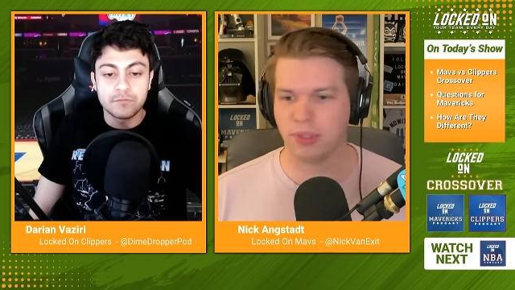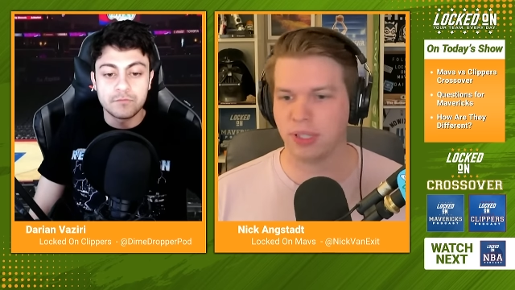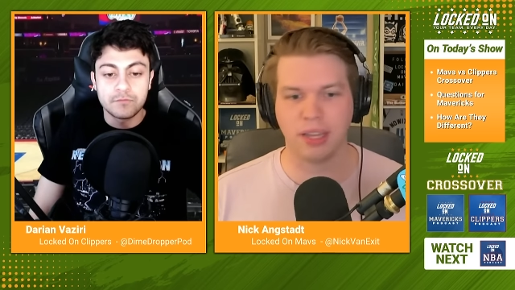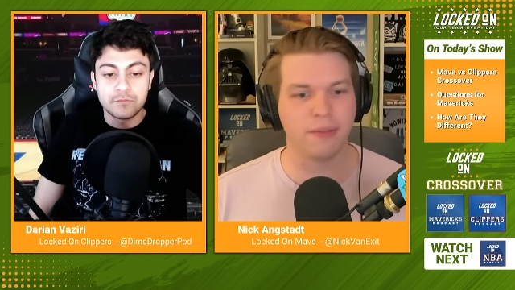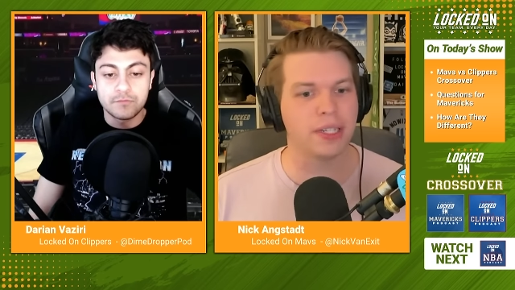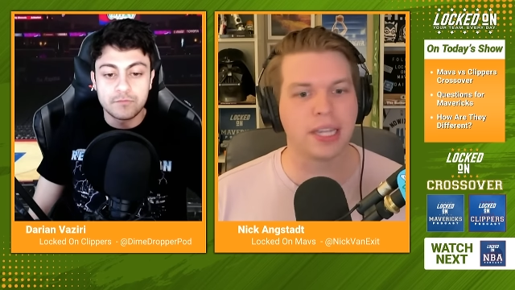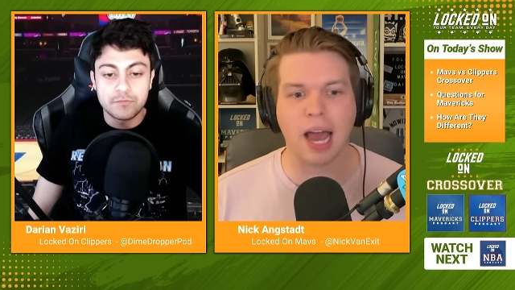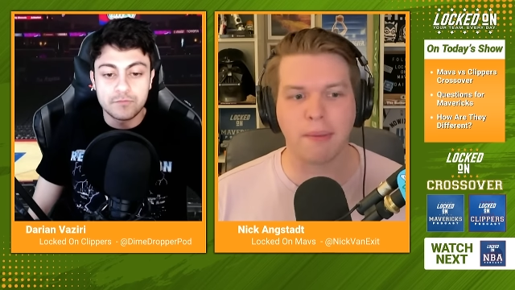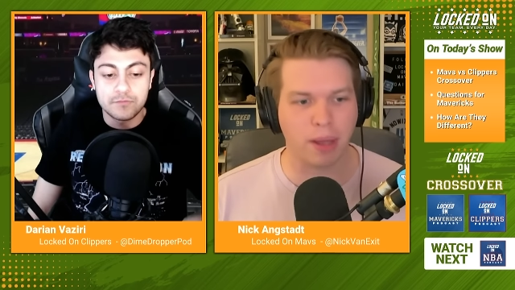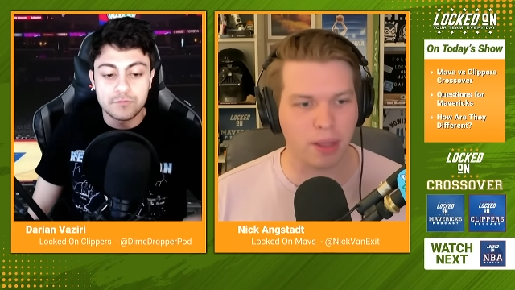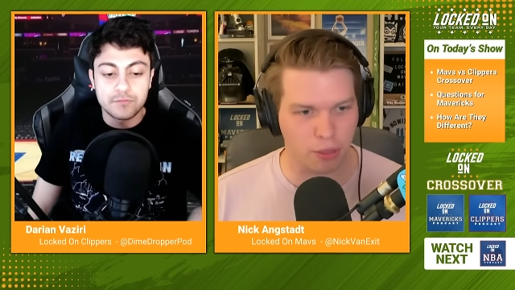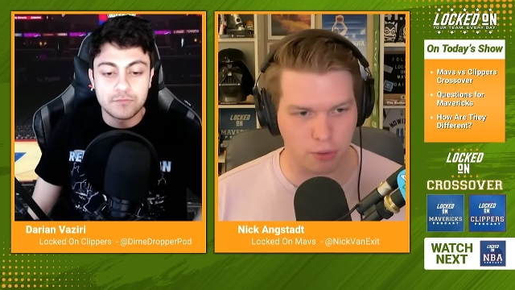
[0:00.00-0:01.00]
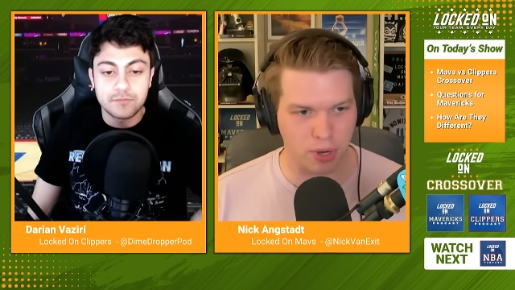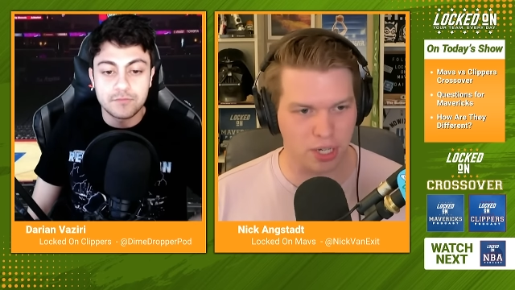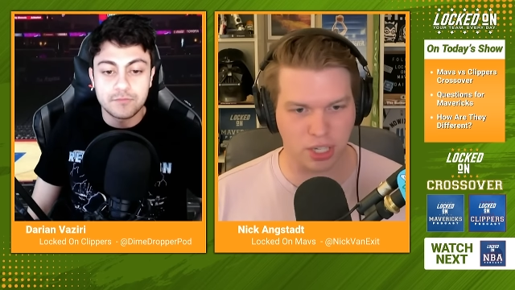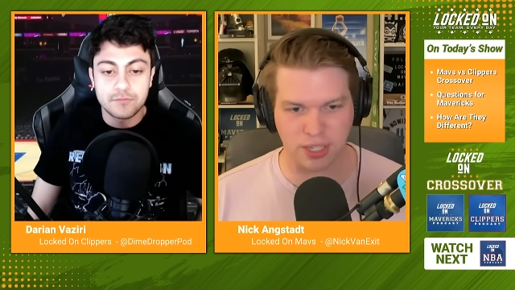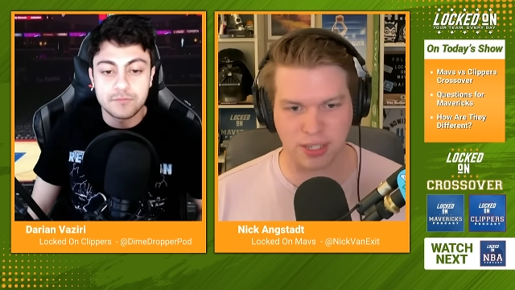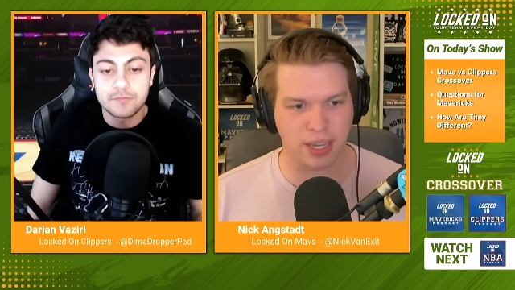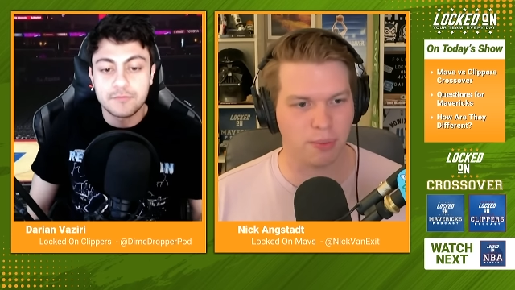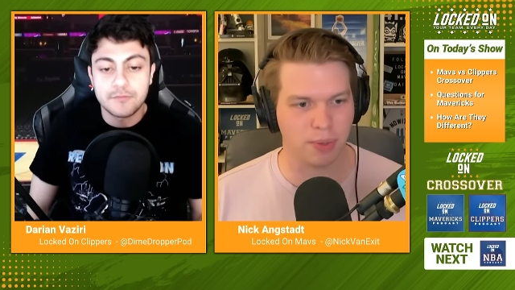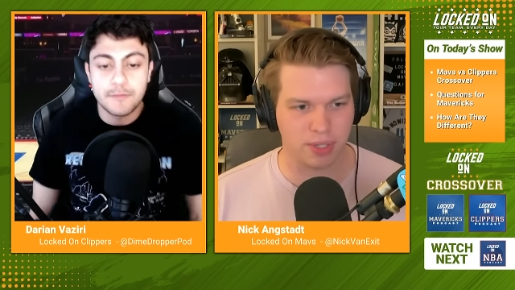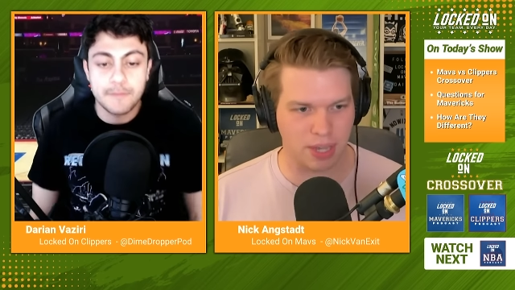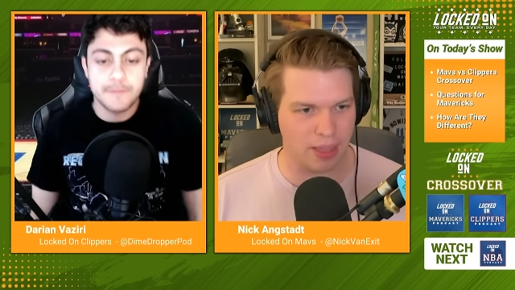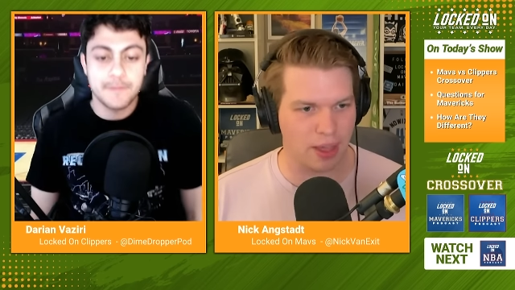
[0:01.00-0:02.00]
Speaker 1: live and die by the three. Jason Kidd would
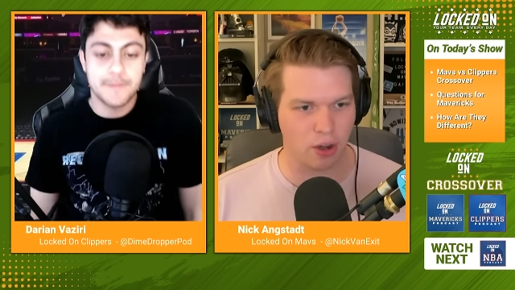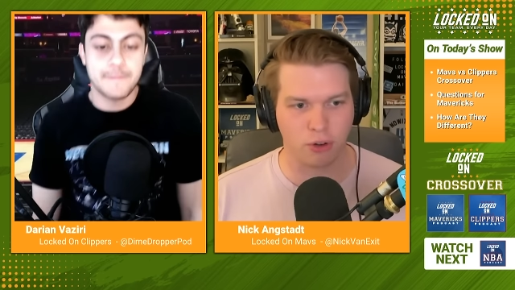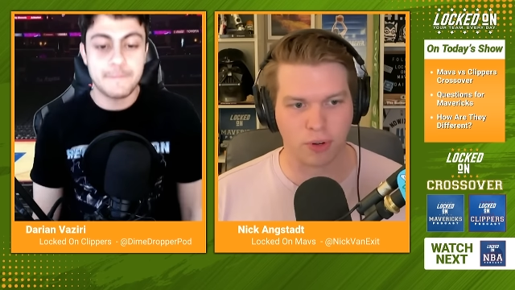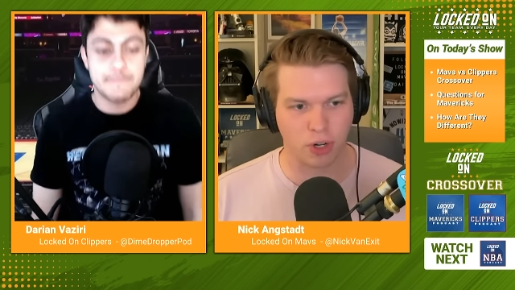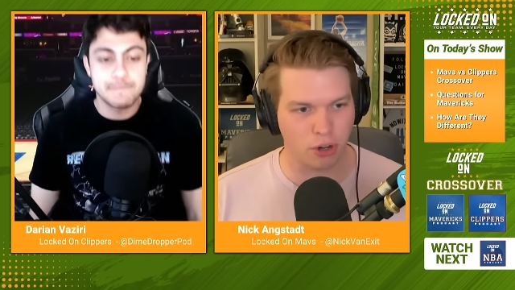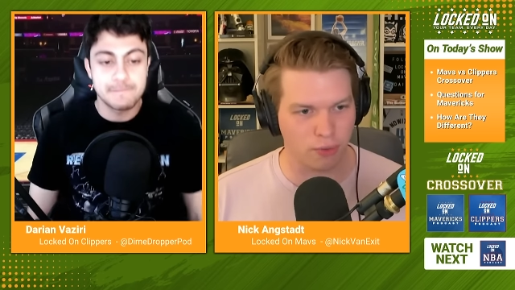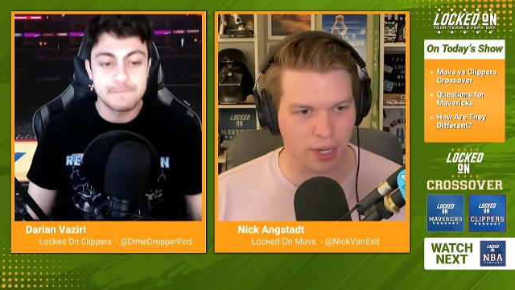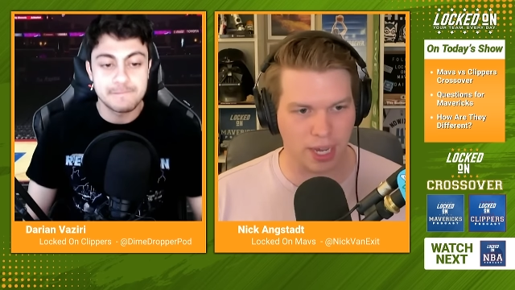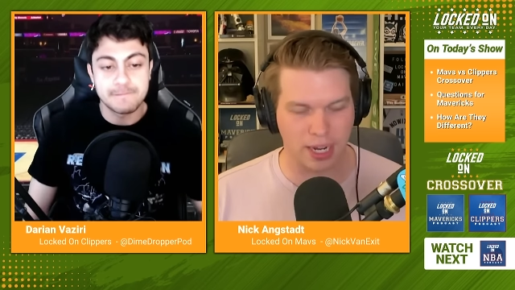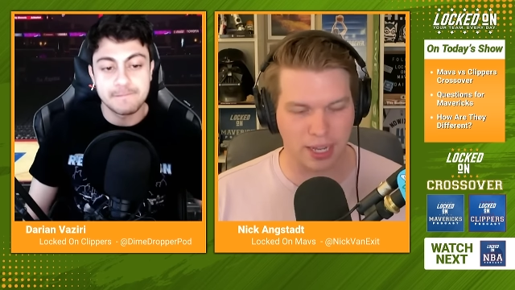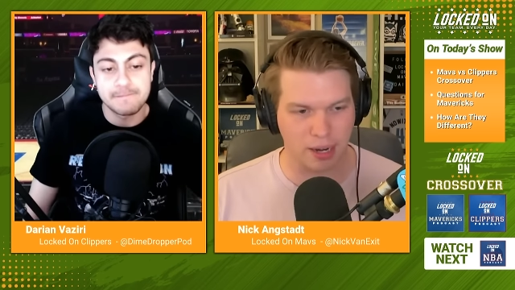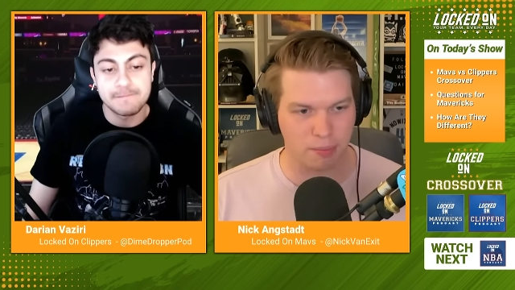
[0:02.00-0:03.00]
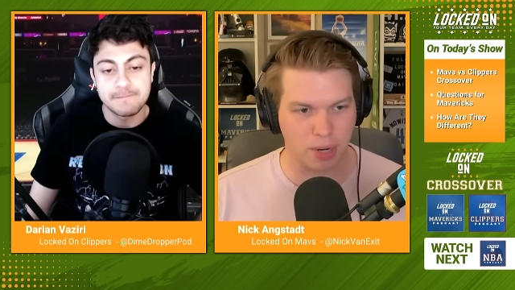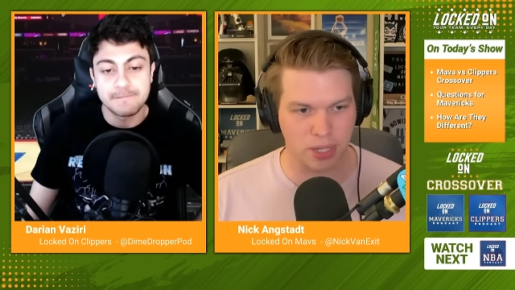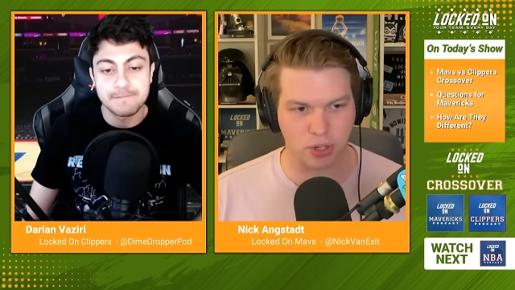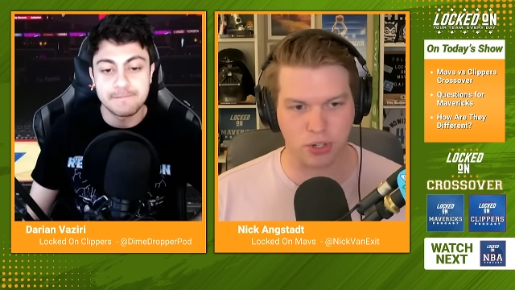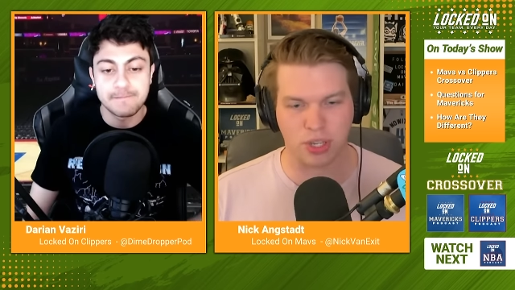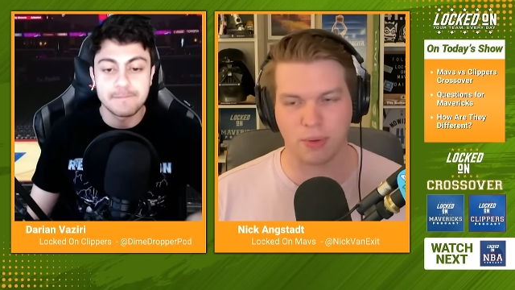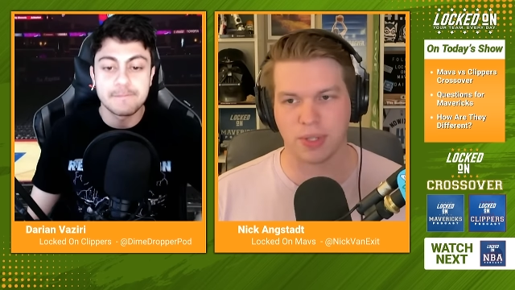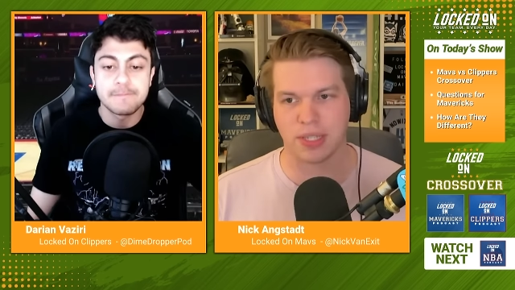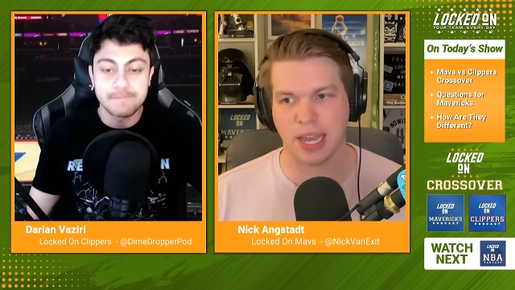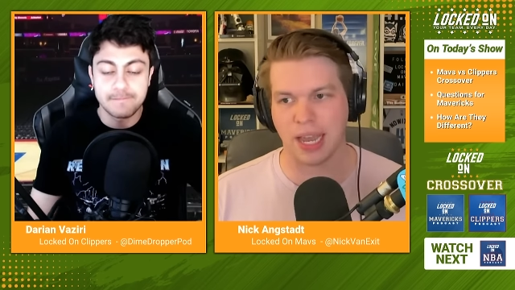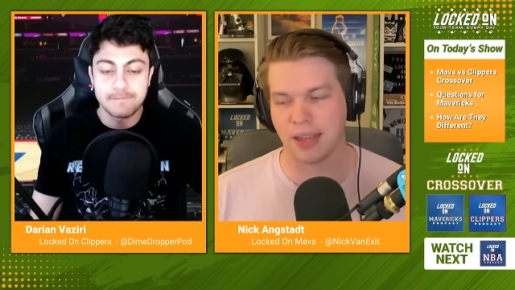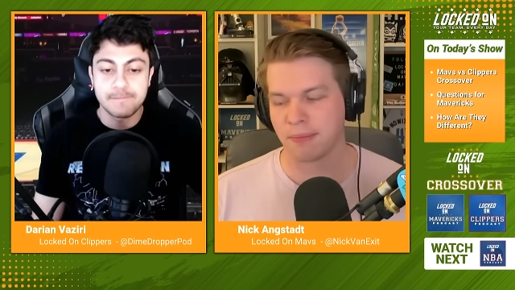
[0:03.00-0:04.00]
say that over and over again. And then in pressers, he would
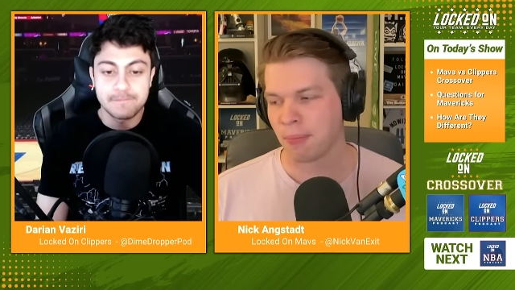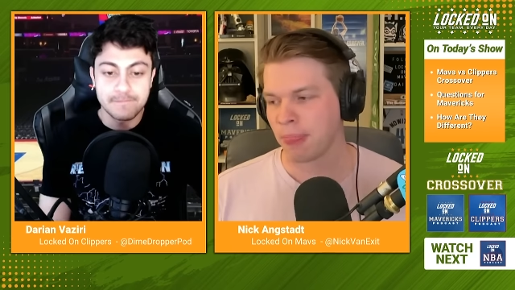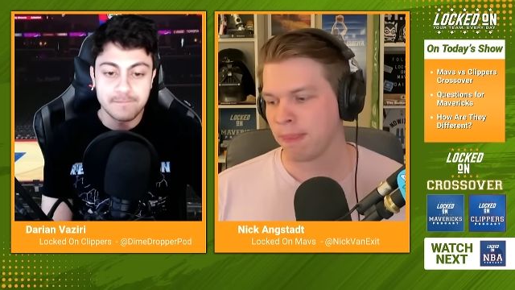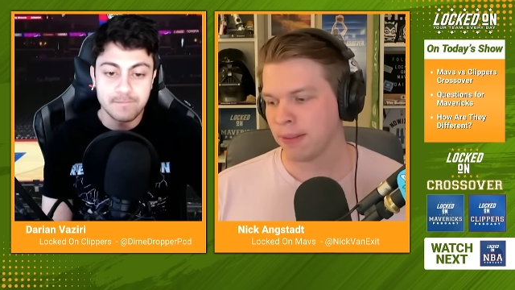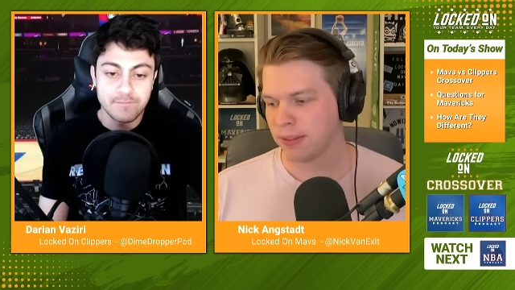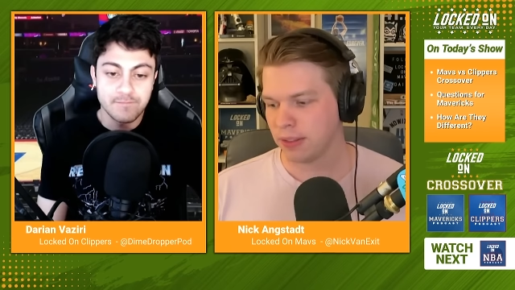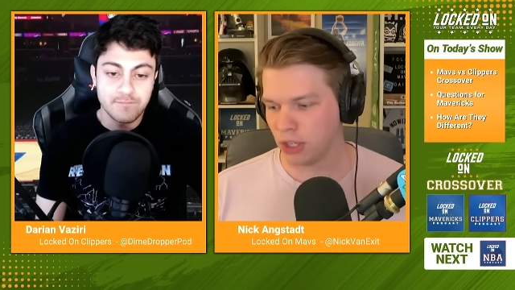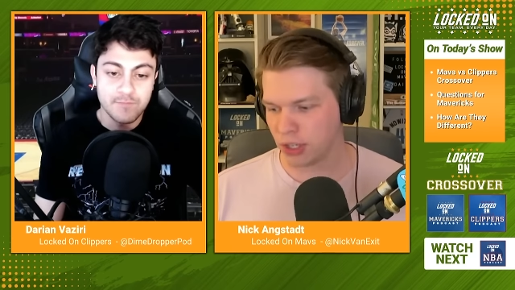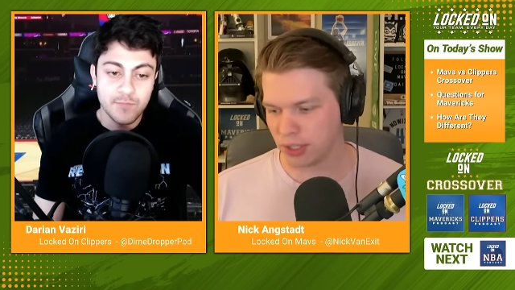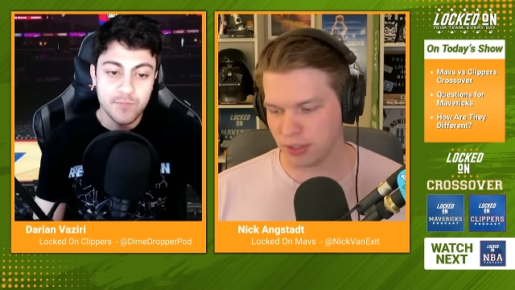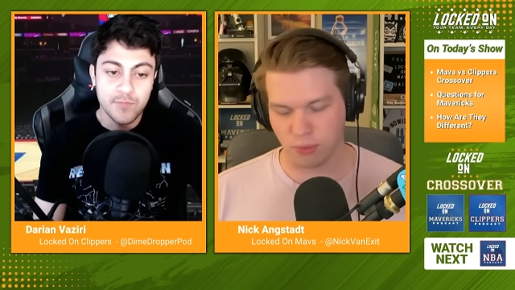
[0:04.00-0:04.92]
say, look,